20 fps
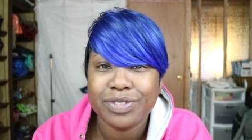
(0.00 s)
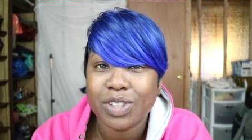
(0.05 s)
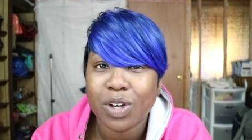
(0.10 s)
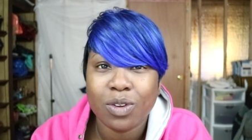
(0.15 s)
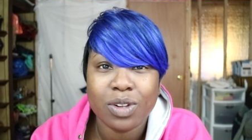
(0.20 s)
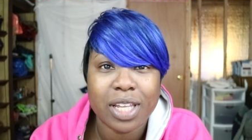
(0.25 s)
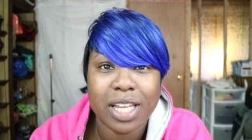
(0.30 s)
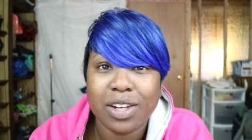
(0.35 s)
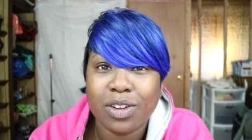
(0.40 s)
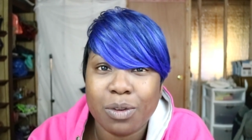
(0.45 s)

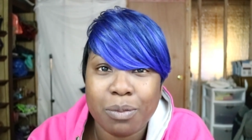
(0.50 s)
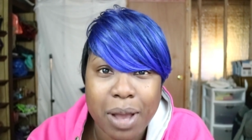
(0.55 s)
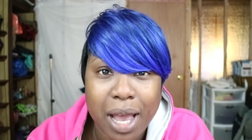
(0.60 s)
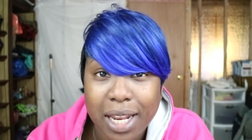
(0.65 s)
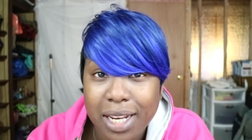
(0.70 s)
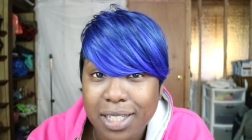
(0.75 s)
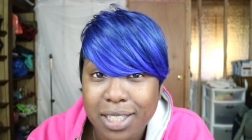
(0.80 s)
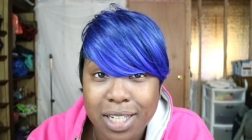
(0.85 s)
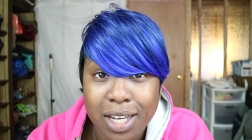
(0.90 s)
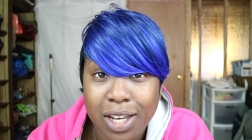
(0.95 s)
don't let
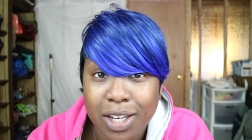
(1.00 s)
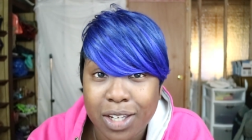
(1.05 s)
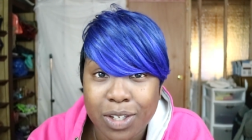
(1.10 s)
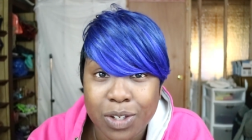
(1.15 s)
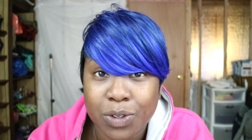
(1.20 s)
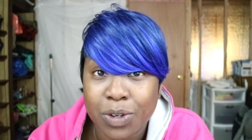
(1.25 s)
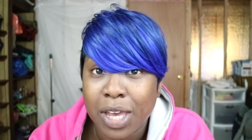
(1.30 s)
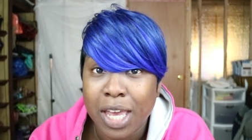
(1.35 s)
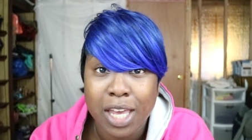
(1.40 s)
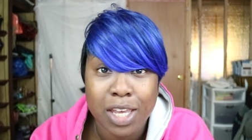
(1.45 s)
nobody tell
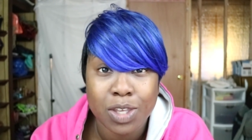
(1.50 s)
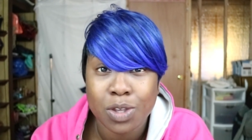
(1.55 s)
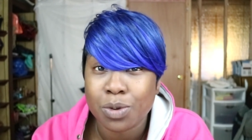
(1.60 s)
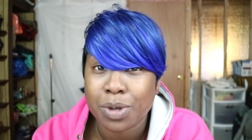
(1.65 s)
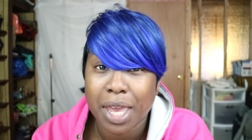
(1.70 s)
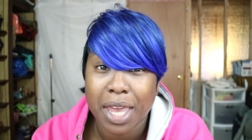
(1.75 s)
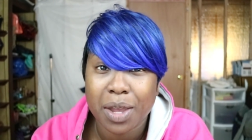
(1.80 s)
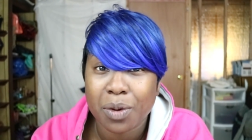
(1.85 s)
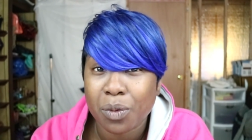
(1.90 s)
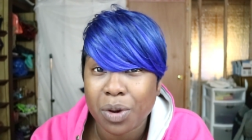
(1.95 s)
you
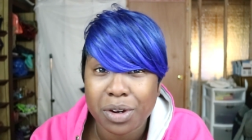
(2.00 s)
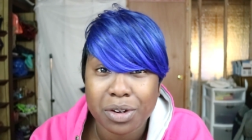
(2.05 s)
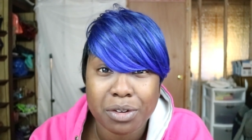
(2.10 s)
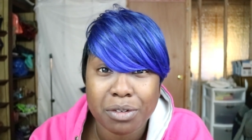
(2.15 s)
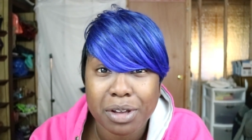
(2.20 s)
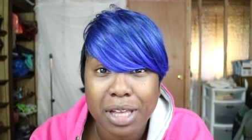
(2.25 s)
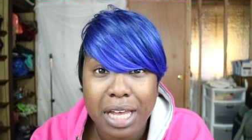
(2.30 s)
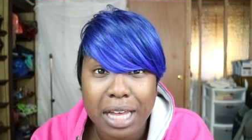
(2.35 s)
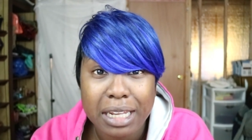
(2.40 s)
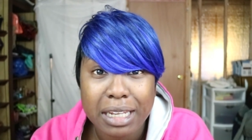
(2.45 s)
you can't wear
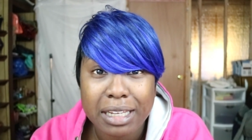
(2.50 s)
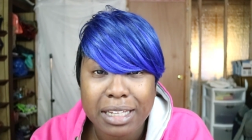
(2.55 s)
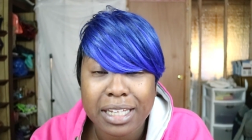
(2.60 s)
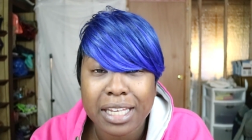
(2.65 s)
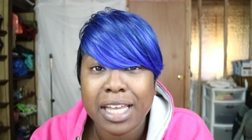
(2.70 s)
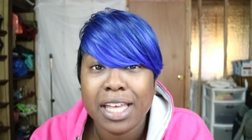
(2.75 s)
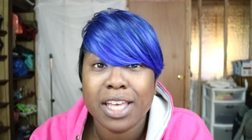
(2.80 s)
no color